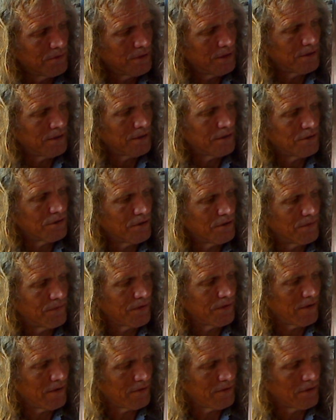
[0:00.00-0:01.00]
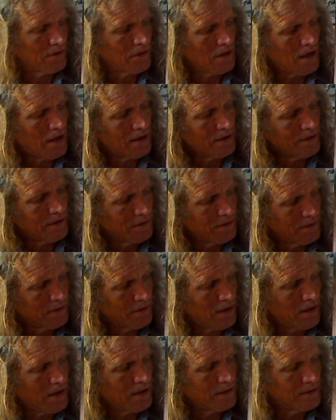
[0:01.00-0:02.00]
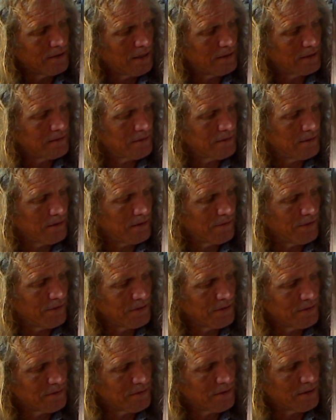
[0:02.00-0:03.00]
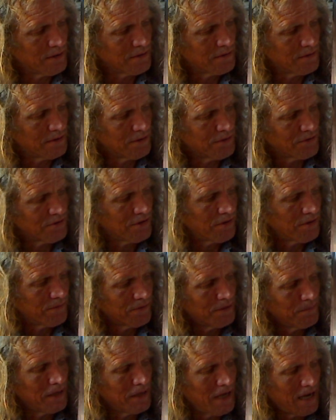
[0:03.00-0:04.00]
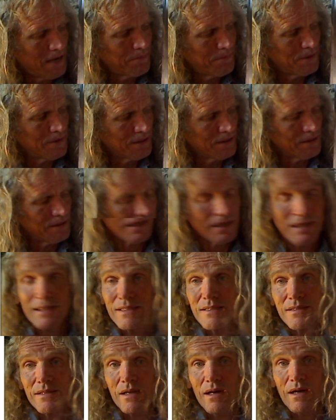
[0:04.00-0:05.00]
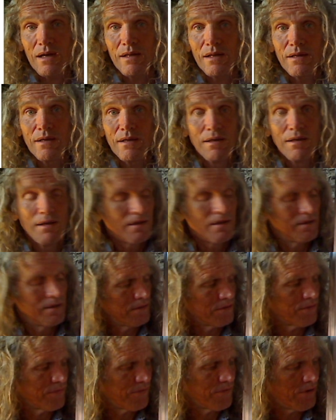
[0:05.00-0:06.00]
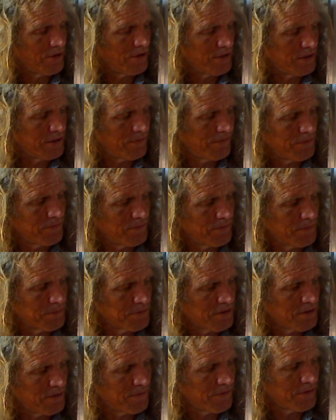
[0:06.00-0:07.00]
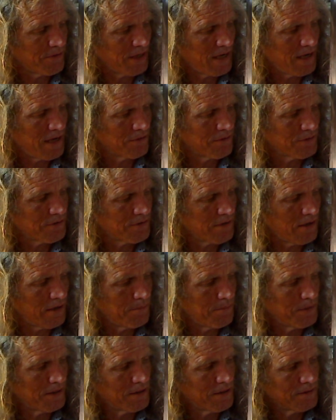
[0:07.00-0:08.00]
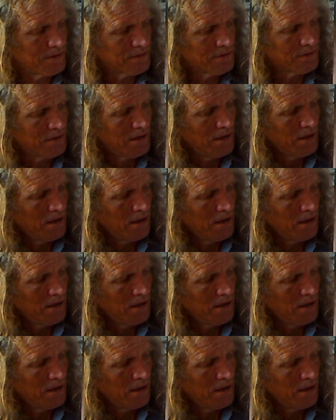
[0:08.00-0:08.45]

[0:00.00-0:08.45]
and that if you have a high density of these things, then stuff can be happening in the inside that's very different from stuff on the outside, because